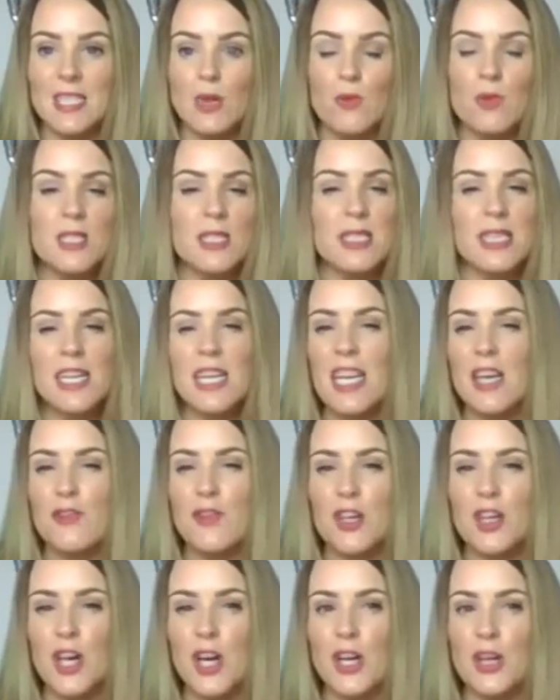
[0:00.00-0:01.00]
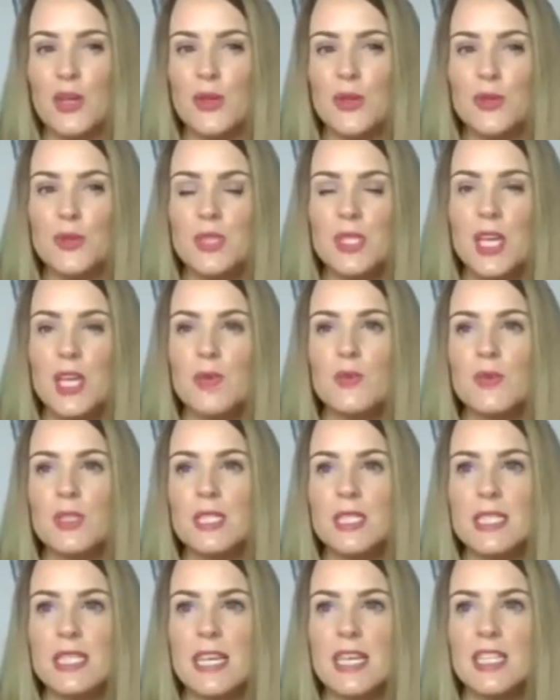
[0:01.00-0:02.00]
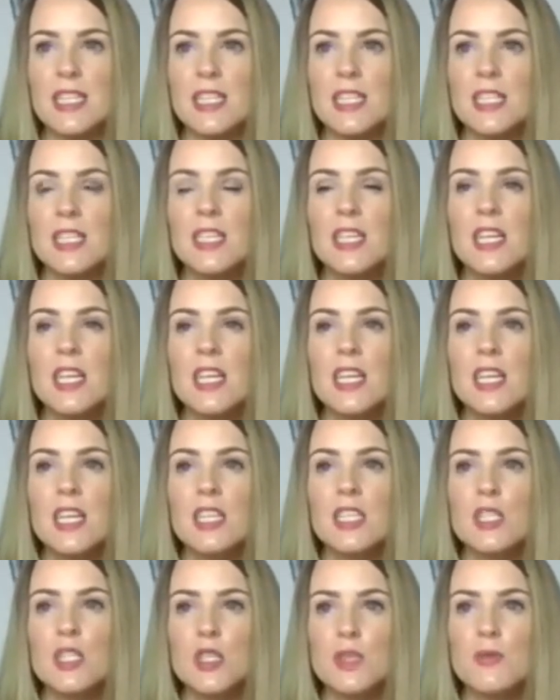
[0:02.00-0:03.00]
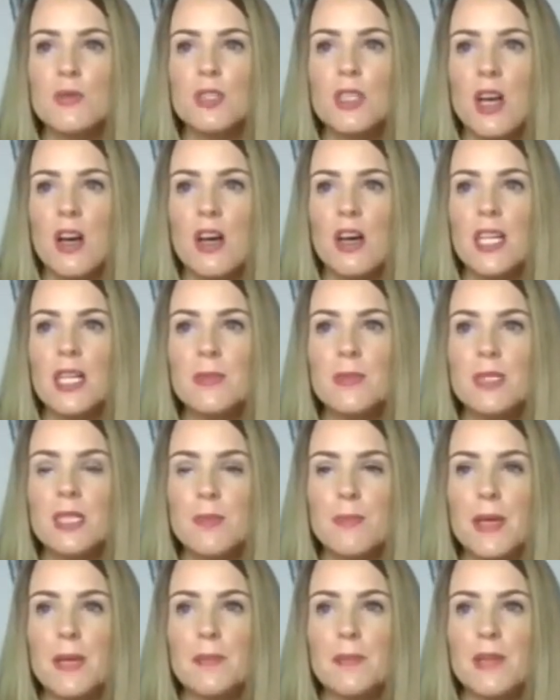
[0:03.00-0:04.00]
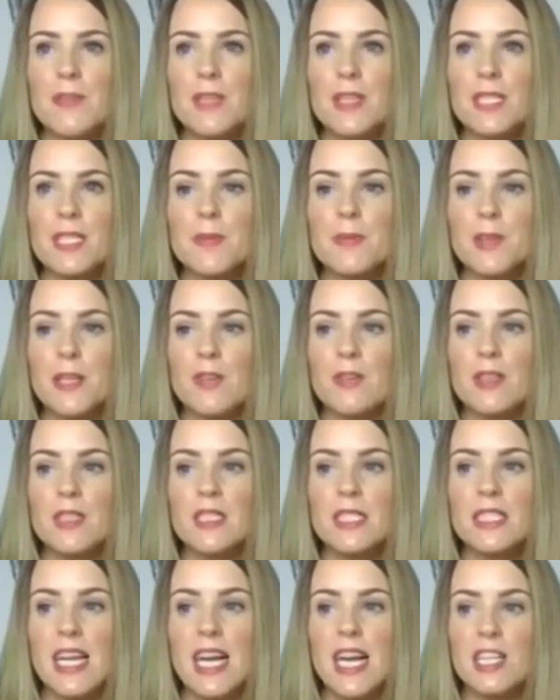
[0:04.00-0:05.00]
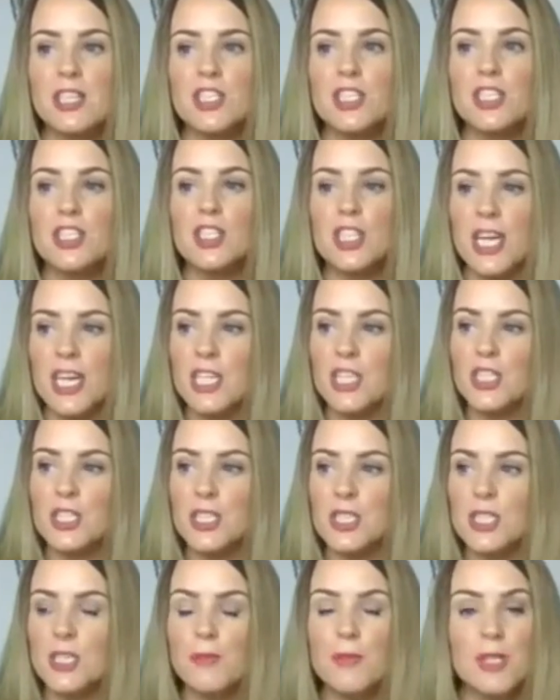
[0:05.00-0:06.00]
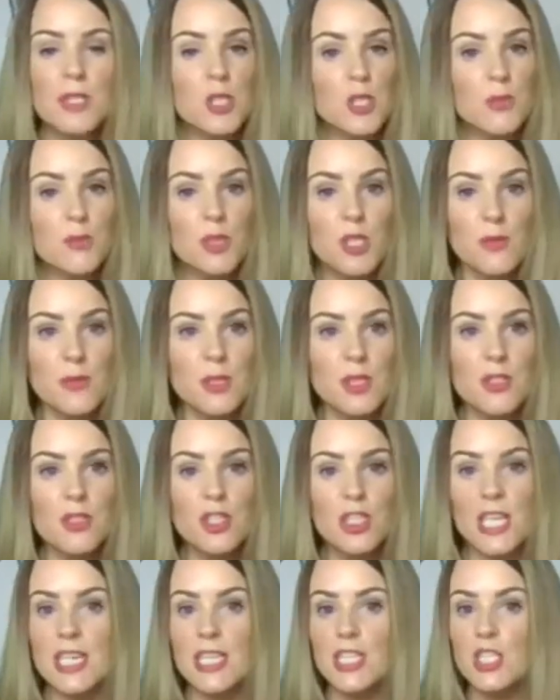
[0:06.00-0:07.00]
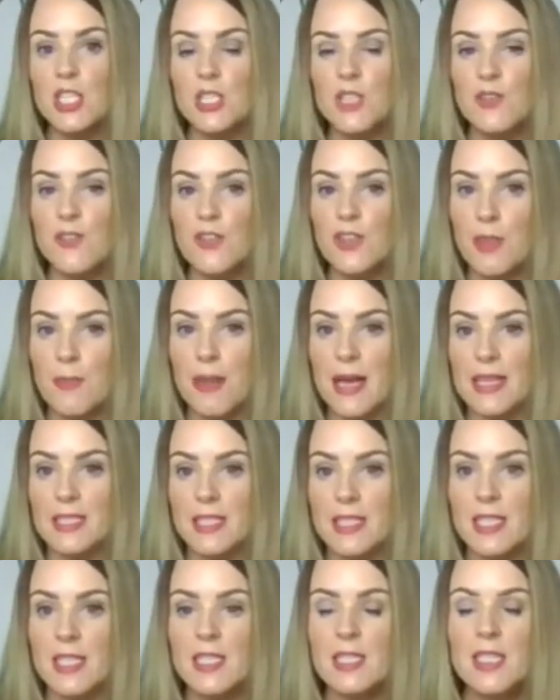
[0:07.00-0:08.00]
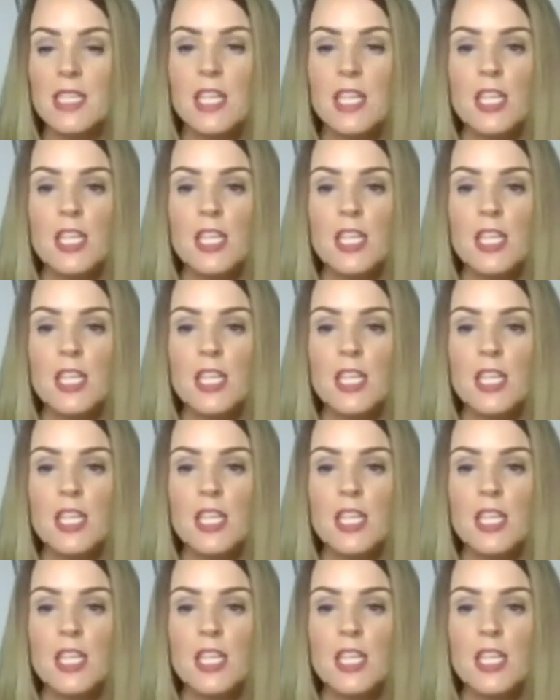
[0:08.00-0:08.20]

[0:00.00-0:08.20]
I wouldn't say it ever goes, and I would say that sometimes the people I've experienced, it actually changes them, and sometimes those changes are for the better,